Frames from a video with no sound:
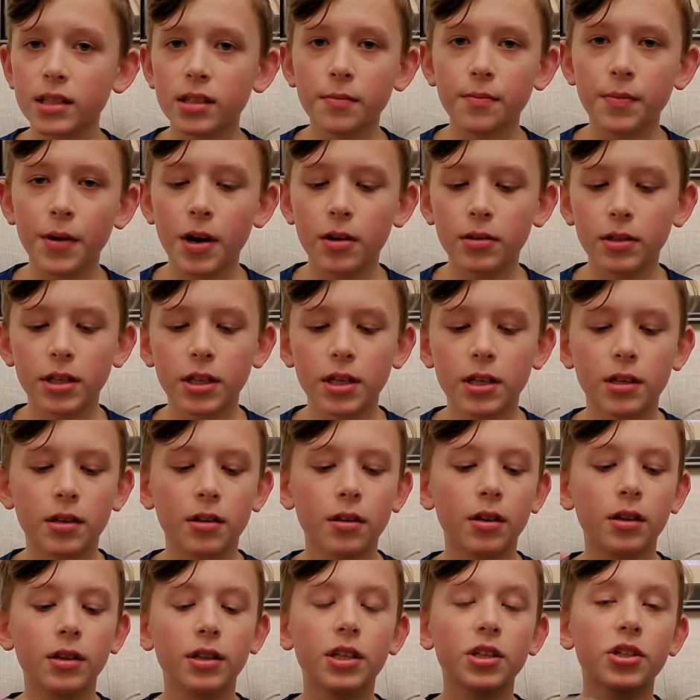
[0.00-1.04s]
about it.
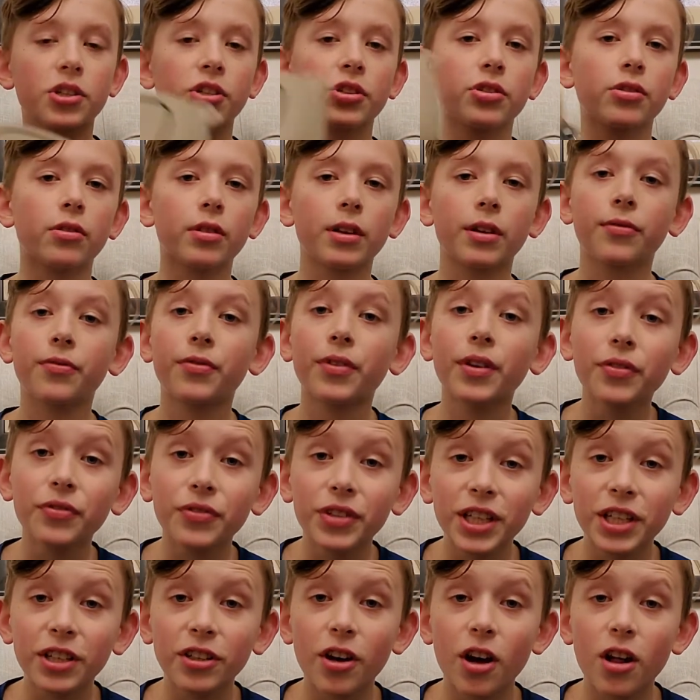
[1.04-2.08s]
This is only
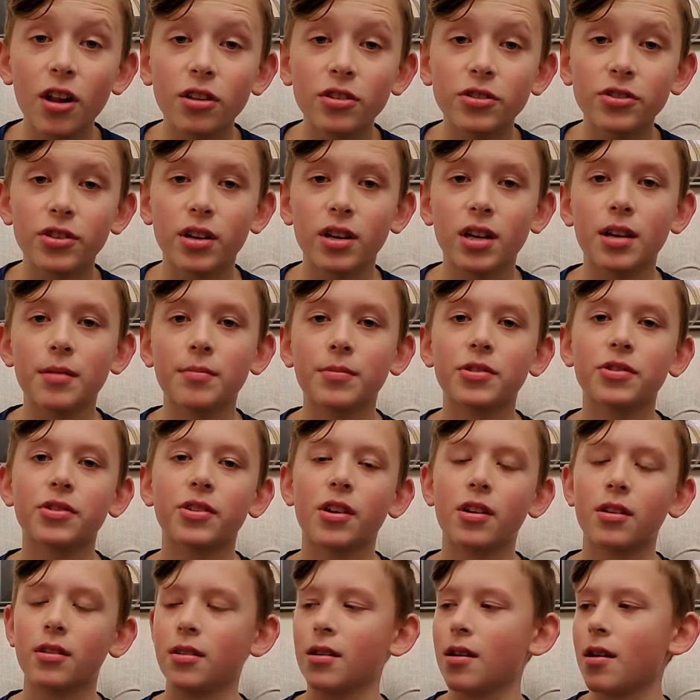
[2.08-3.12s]
$15 on
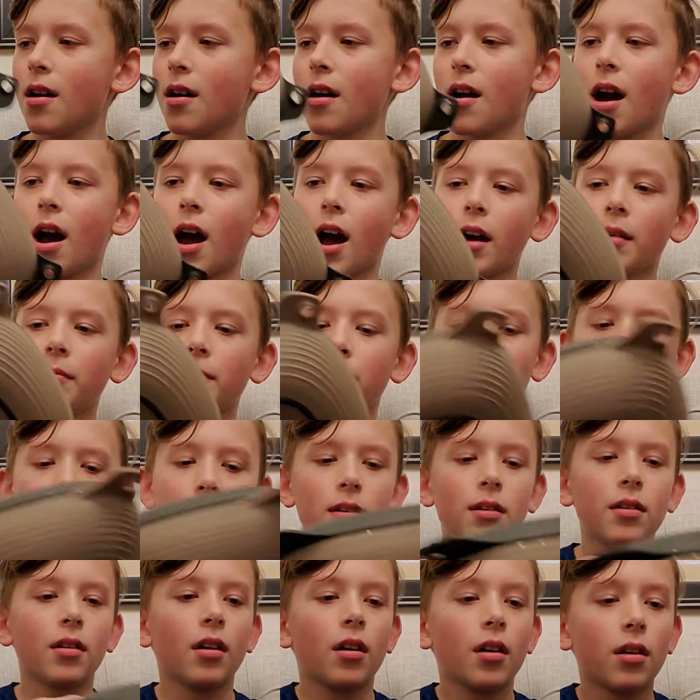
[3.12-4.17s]
Amazon. I bought
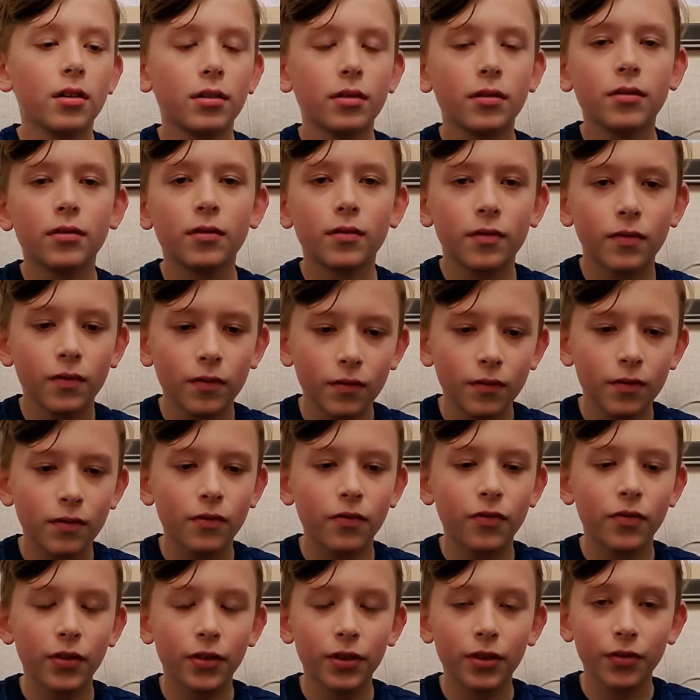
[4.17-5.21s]
it on
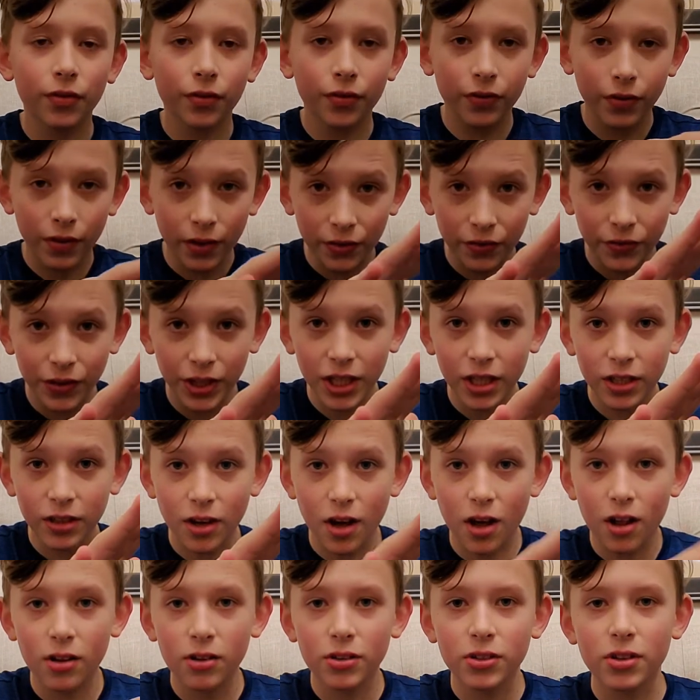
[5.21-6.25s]

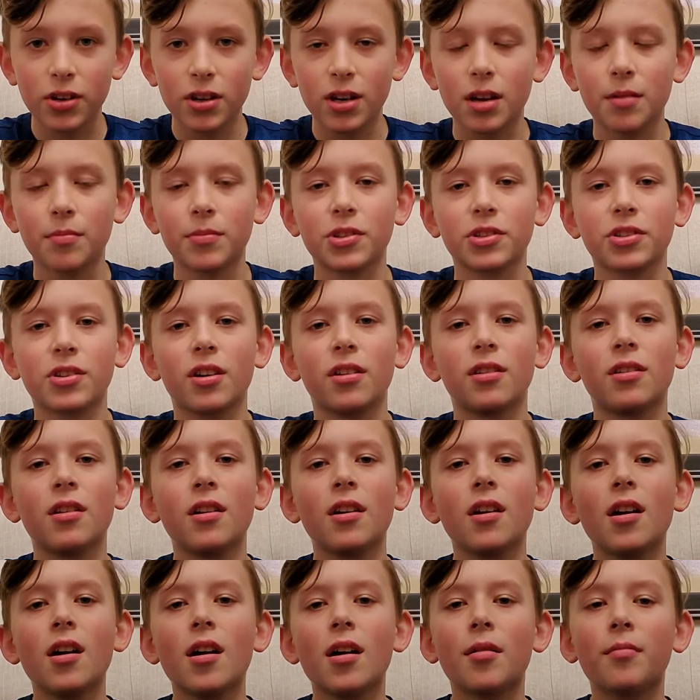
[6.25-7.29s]
$15 on Amazon.
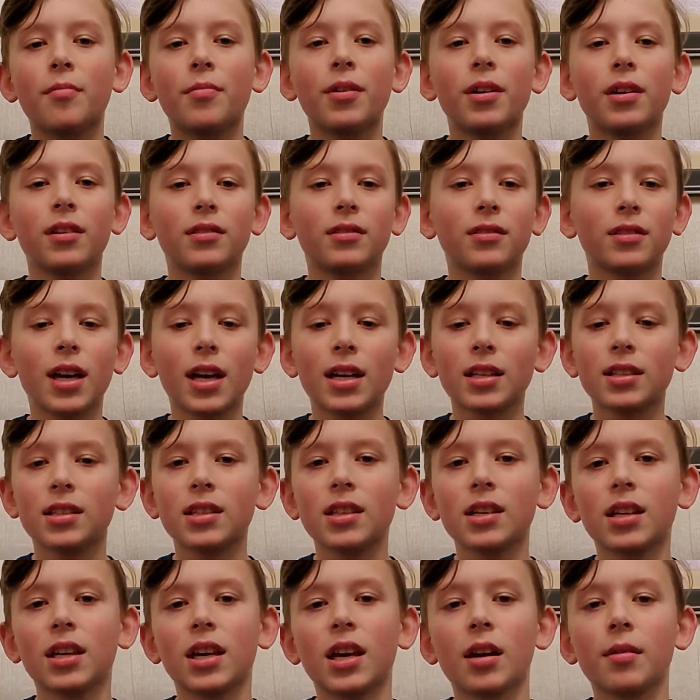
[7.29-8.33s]
But that's
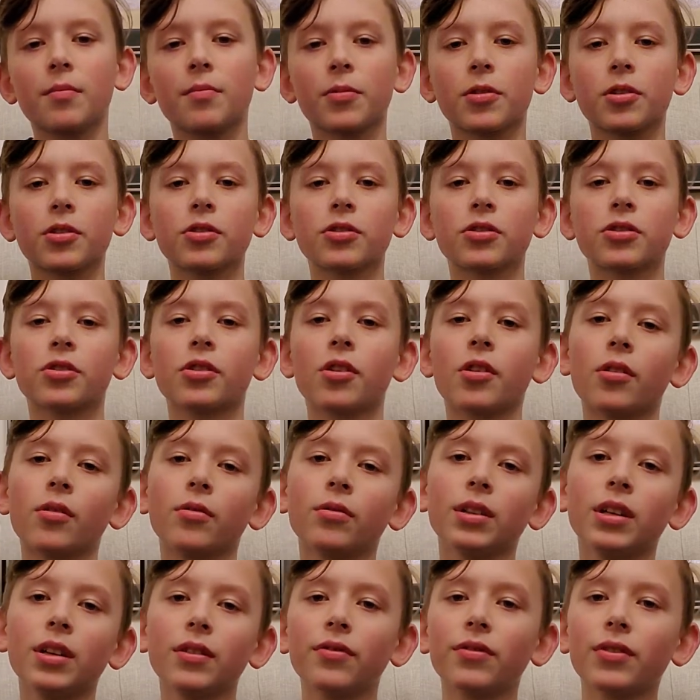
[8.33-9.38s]
it, campers. So
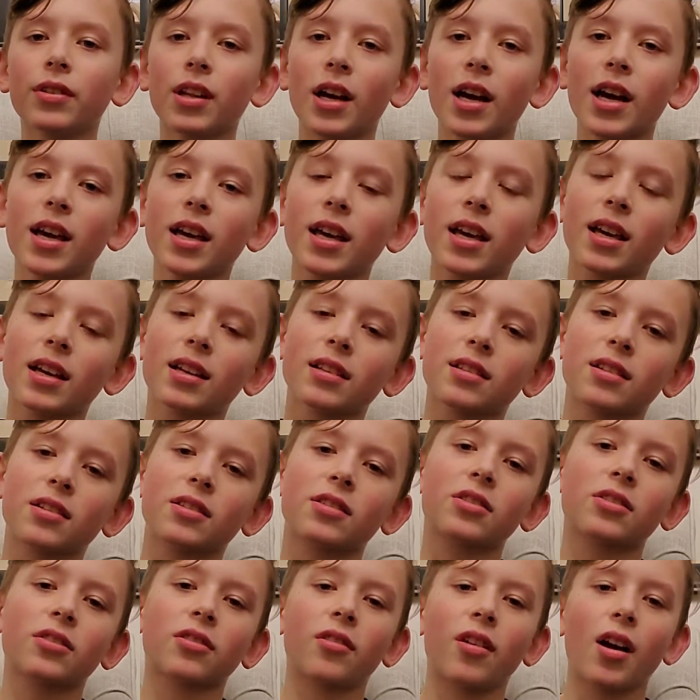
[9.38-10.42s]
leave a like and
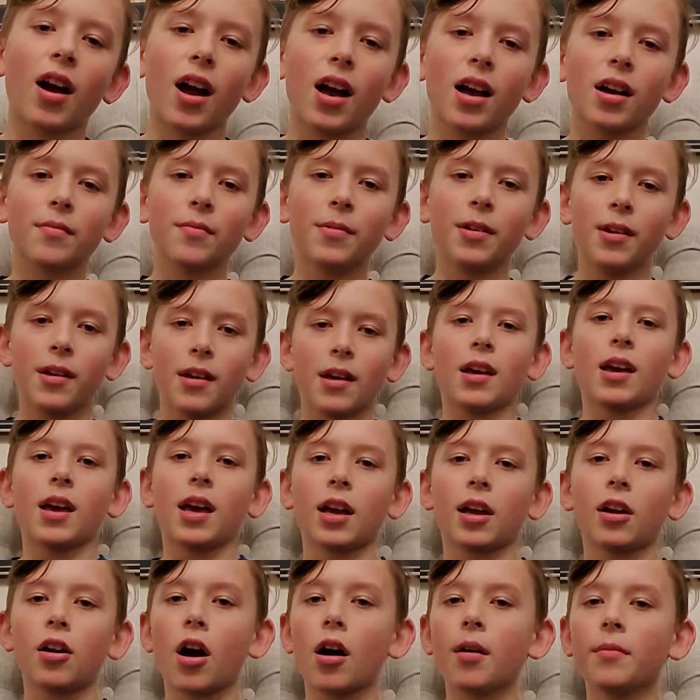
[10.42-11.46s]
subscribe
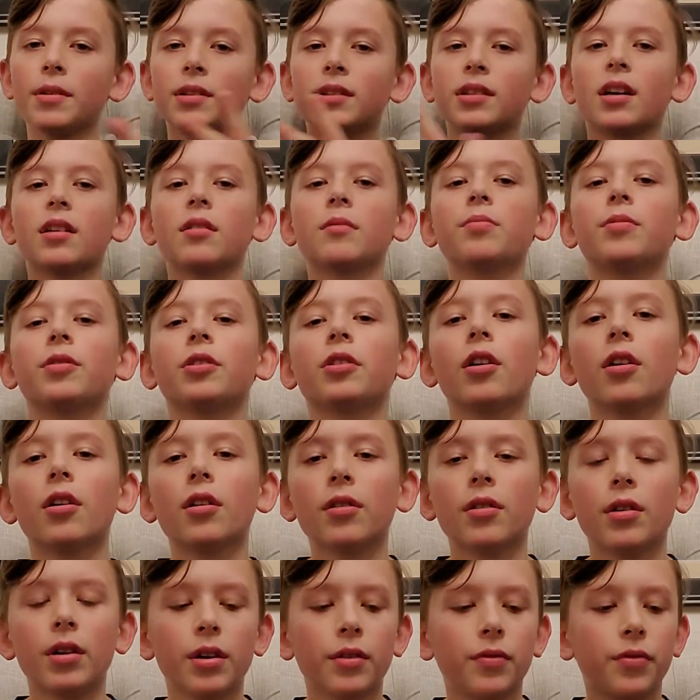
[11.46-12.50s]
and comment down
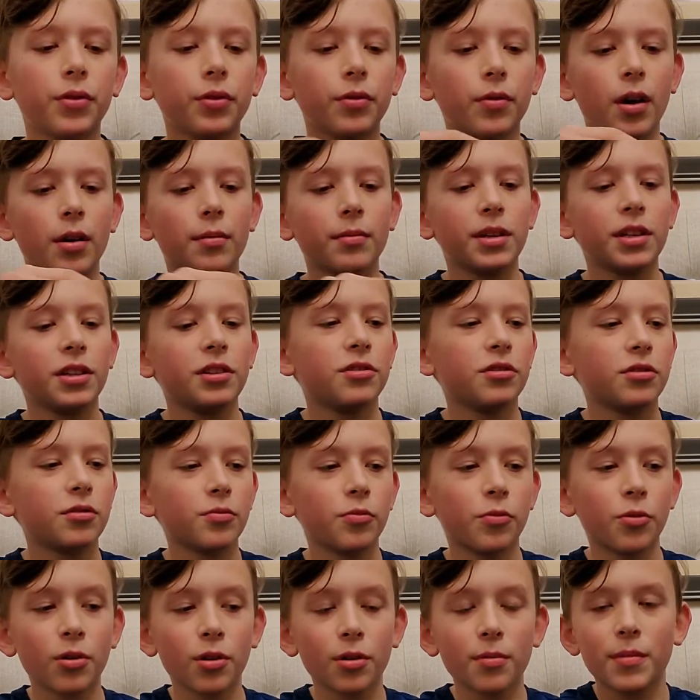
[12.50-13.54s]
below if you want me to do
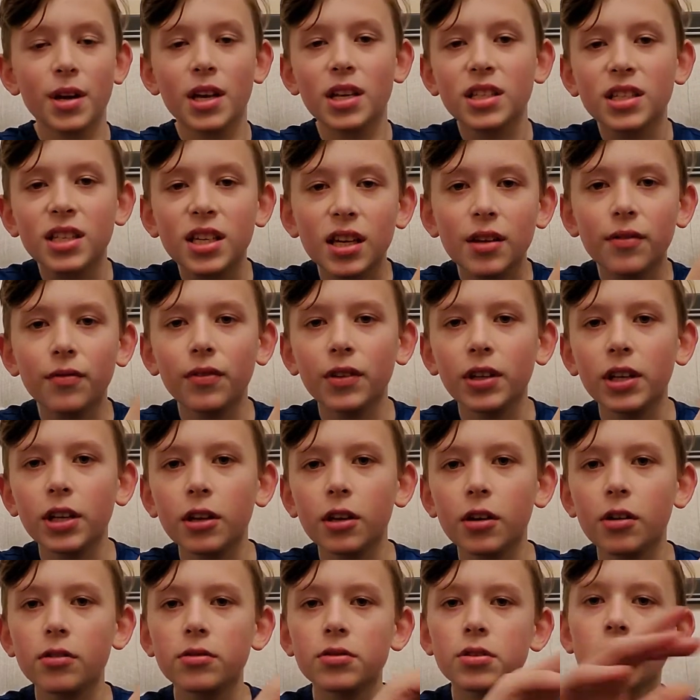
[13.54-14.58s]
more mess kit
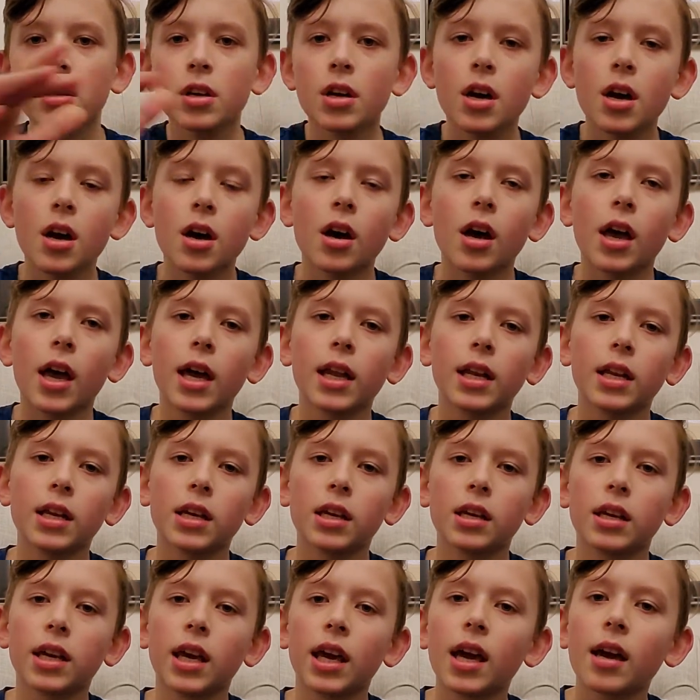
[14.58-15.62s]
videos. Any
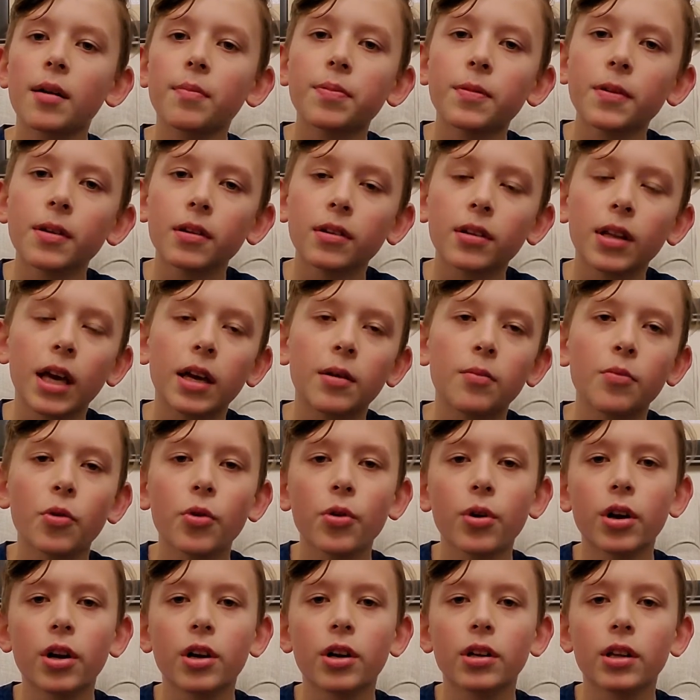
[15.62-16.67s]
camping,
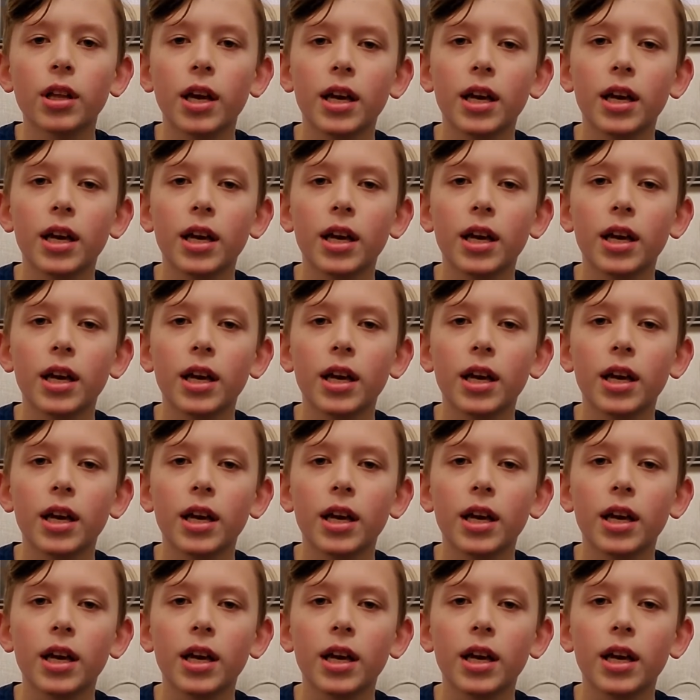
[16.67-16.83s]
more